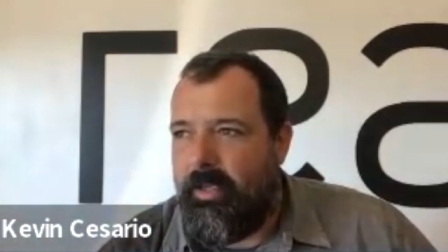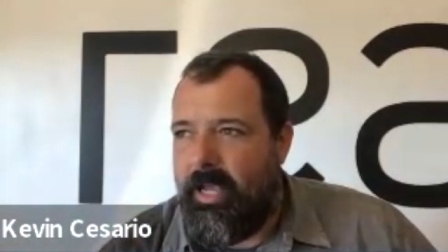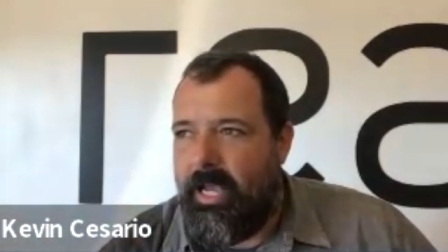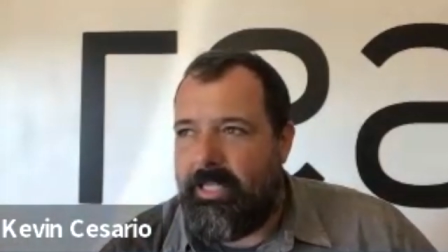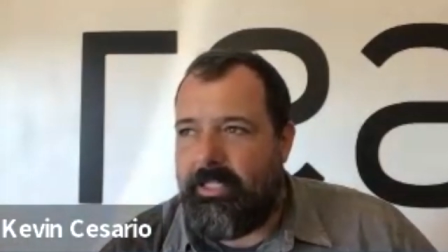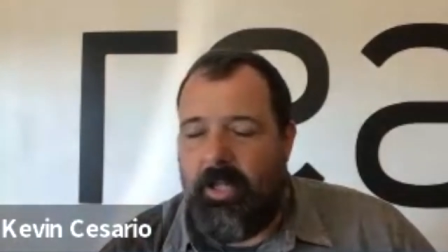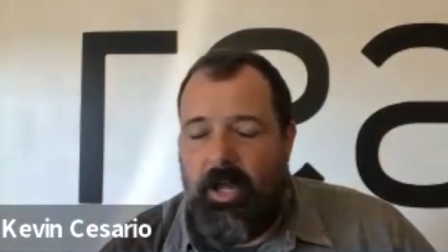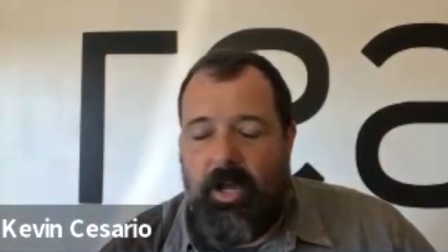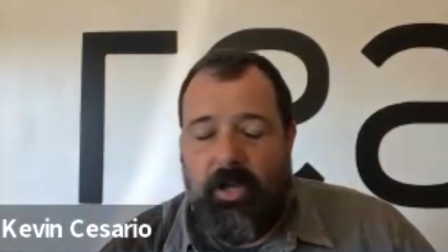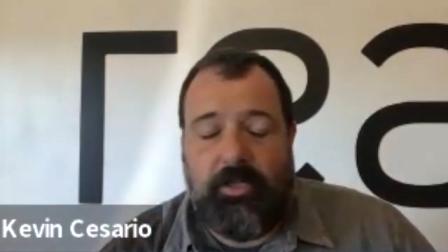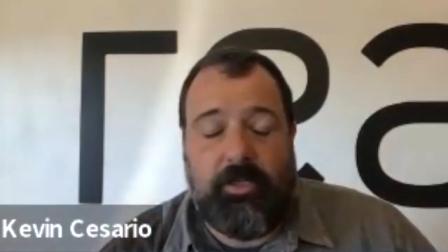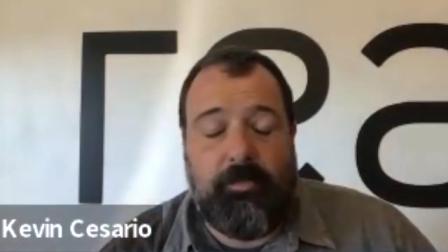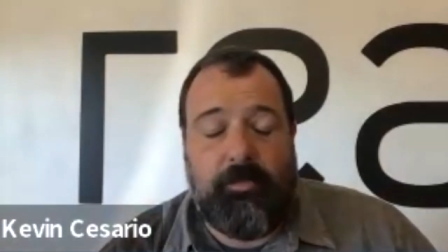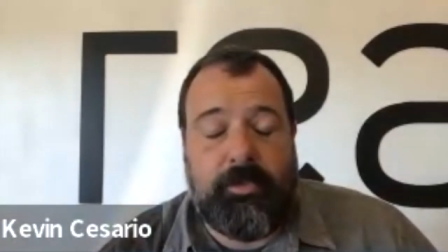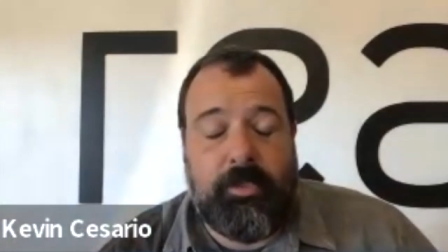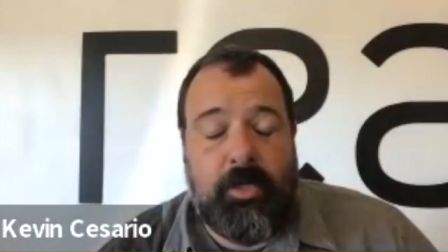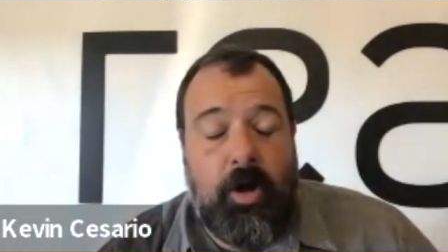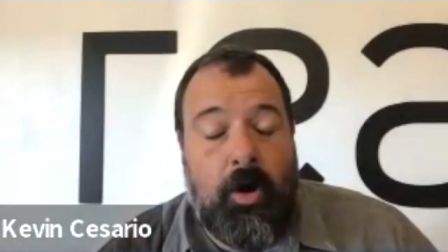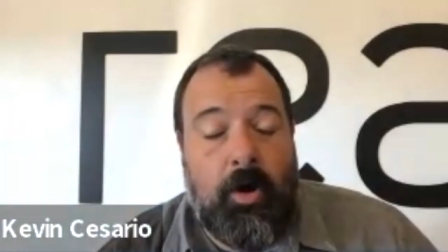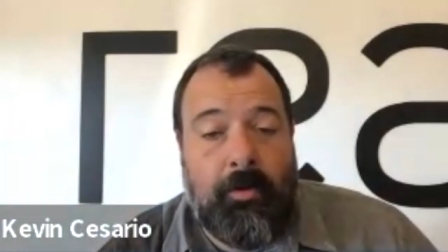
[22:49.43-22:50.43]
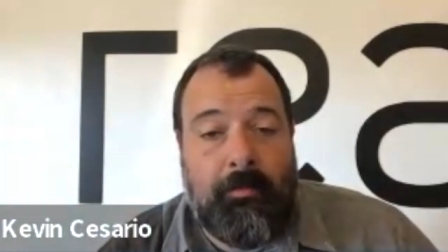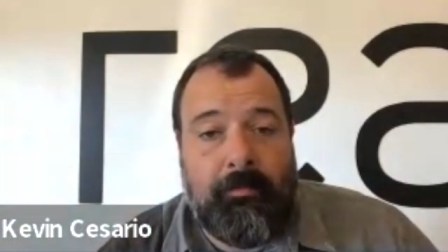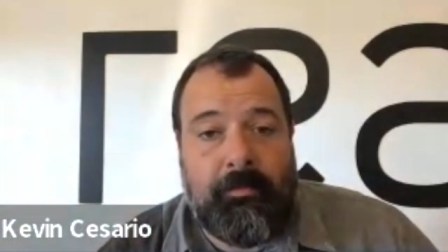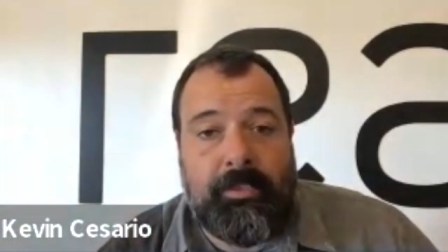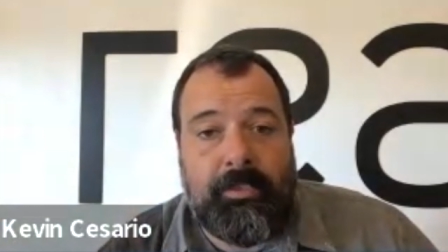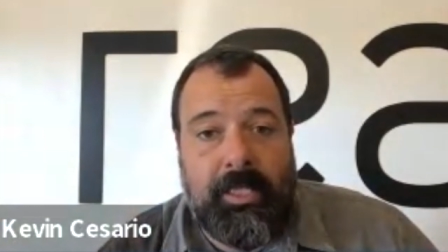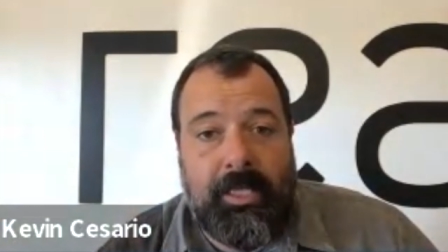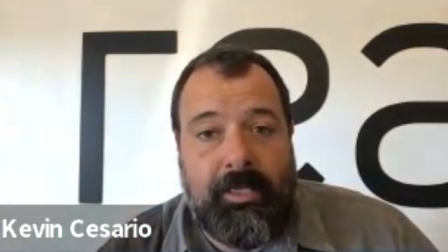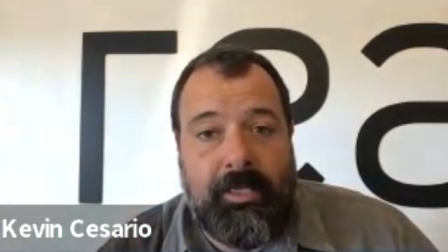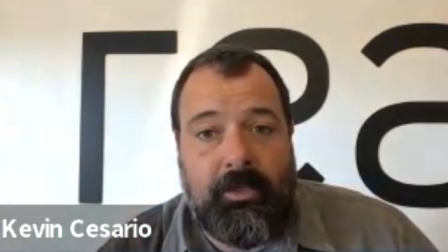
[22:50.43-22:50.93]
as long as it was an
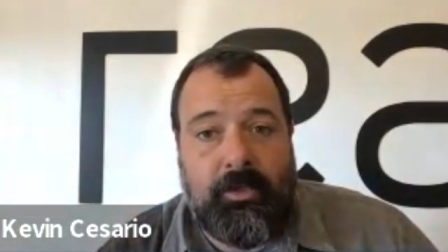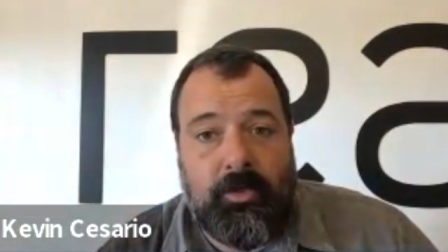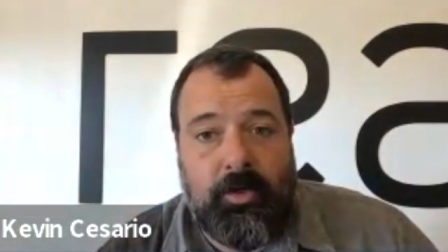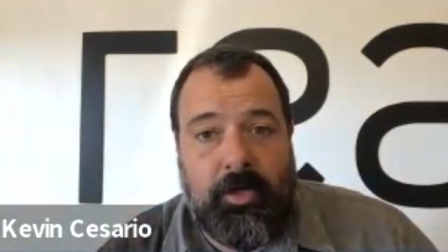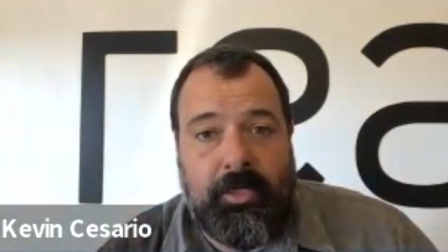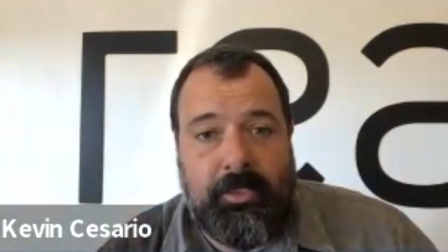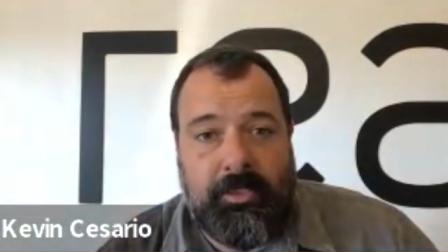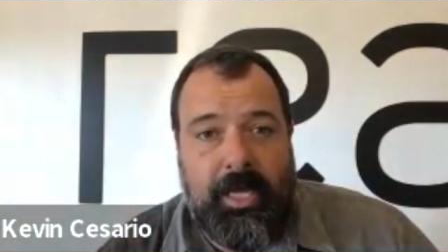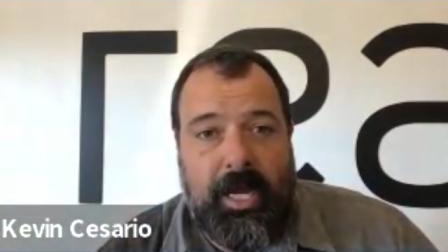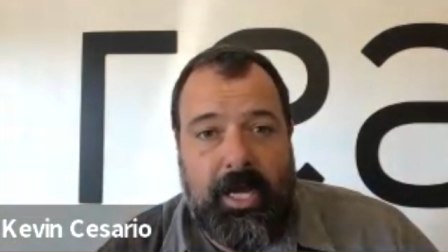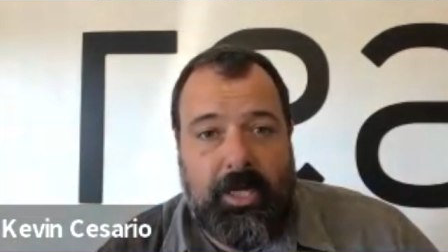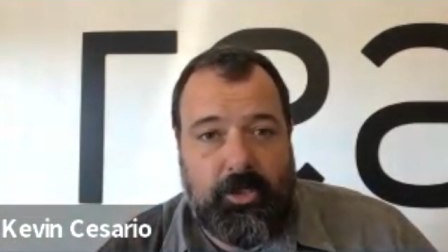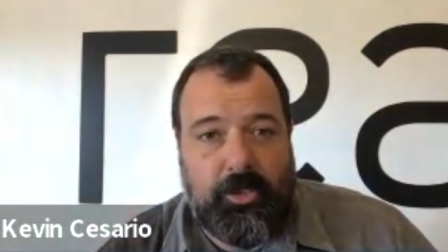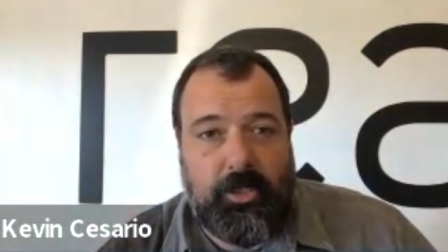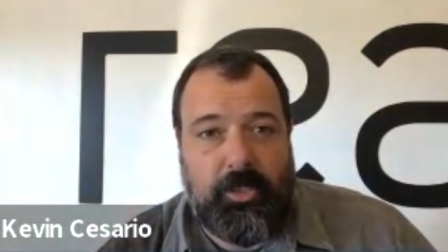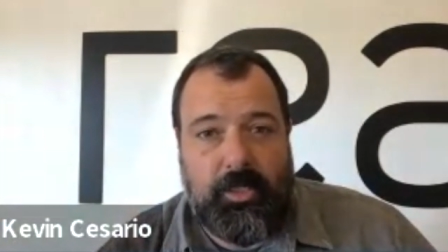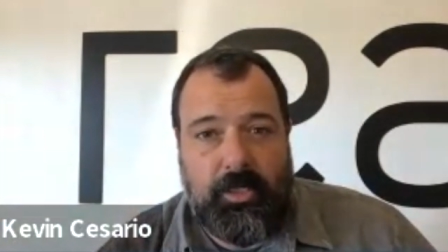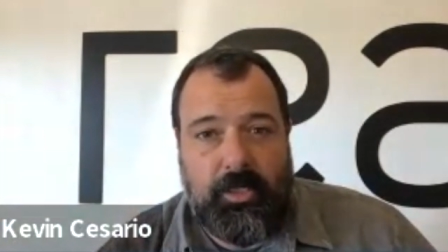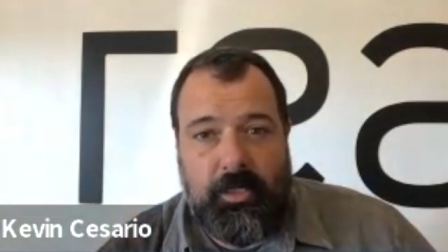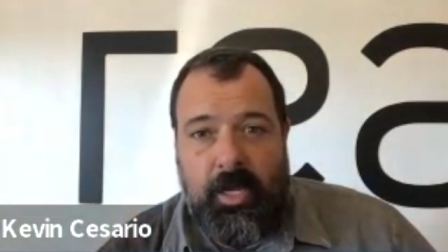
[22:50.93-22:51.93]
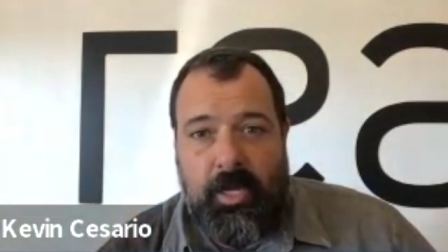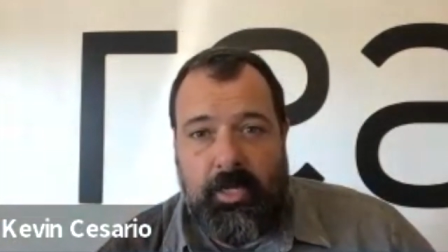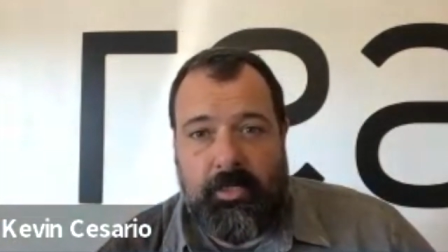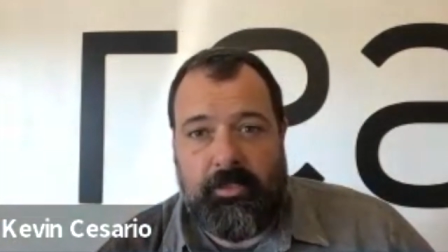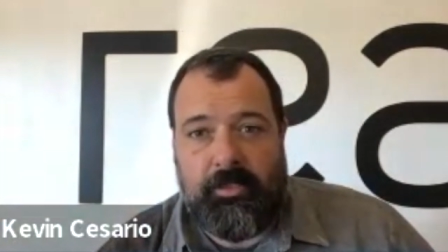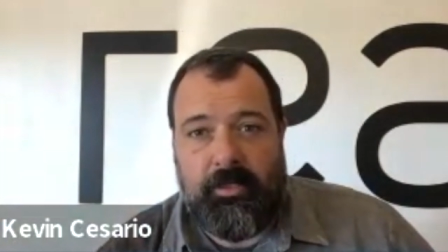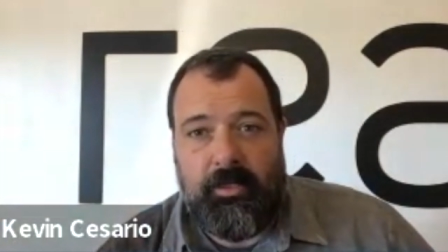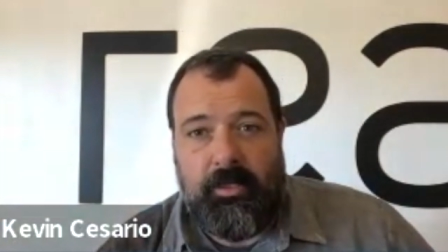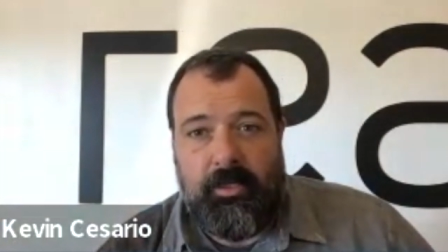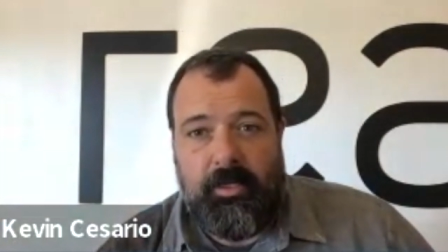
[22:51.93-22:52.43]
arm's length transaction then
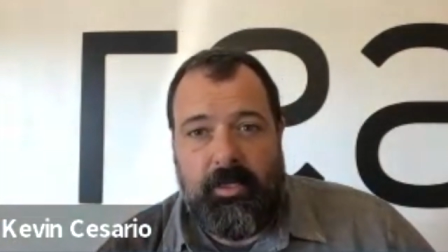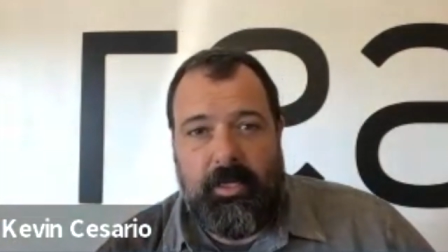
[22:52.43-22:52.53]
yes